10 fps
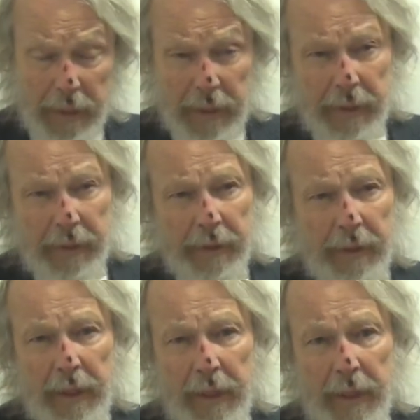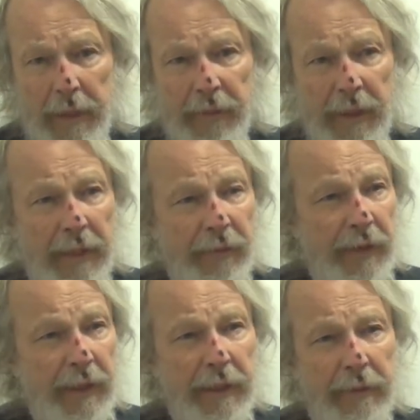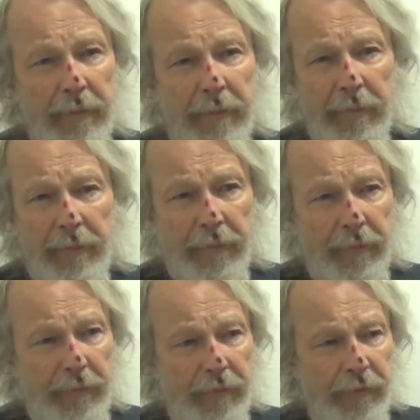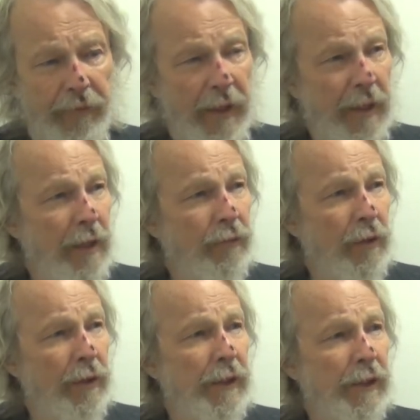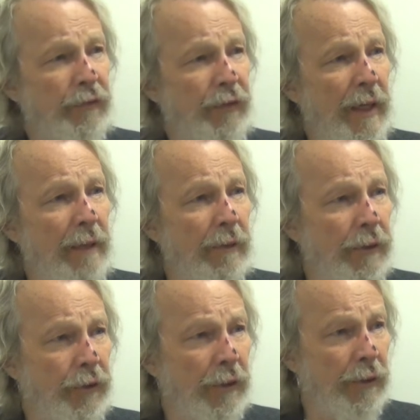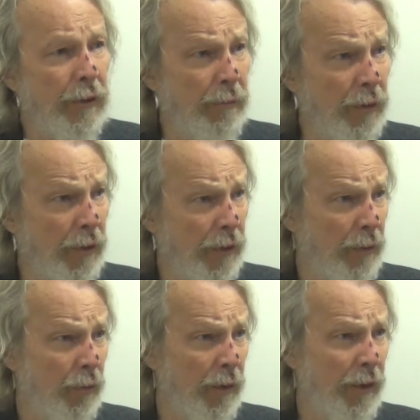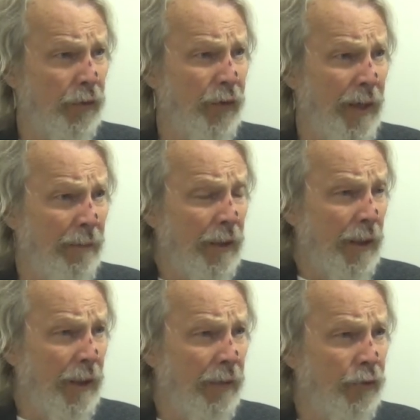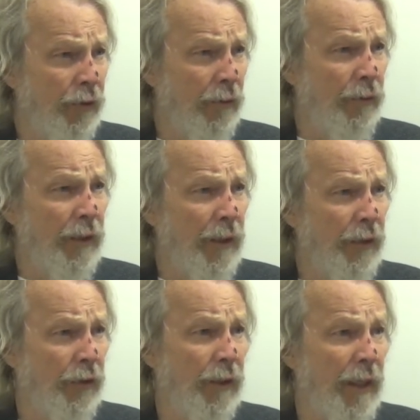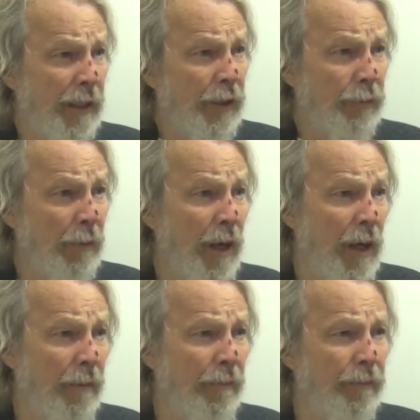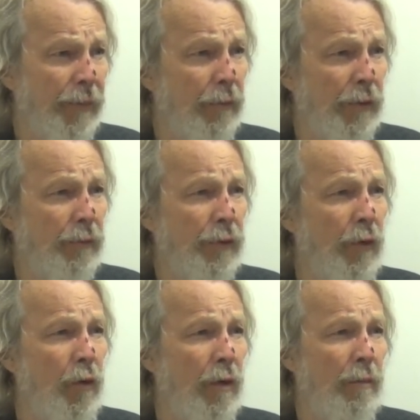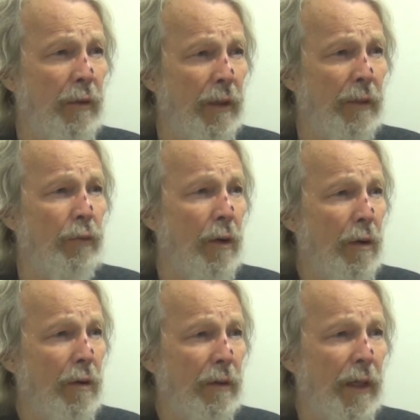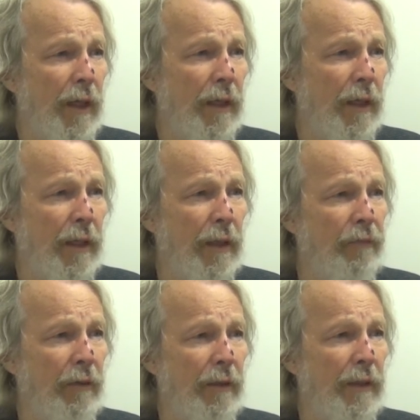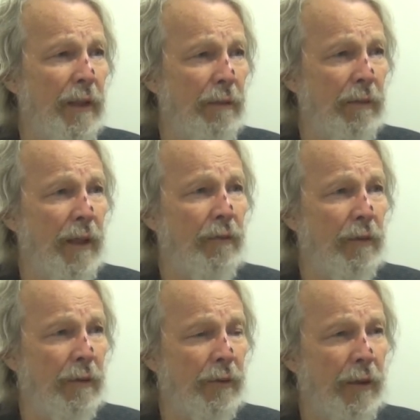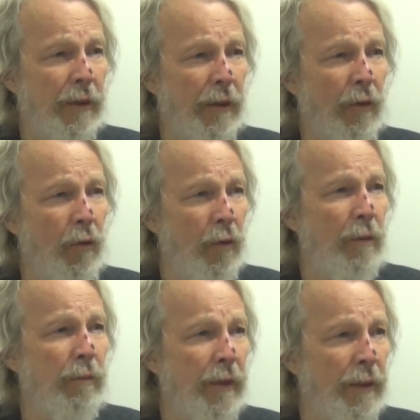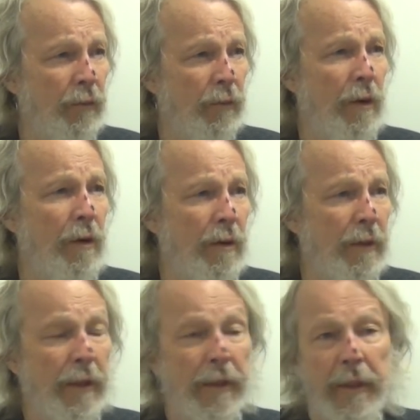and and and then it fell over on his family so the community where his family lived turned against like his mom which was horrible and wrong at, at a very deep level horribly wrong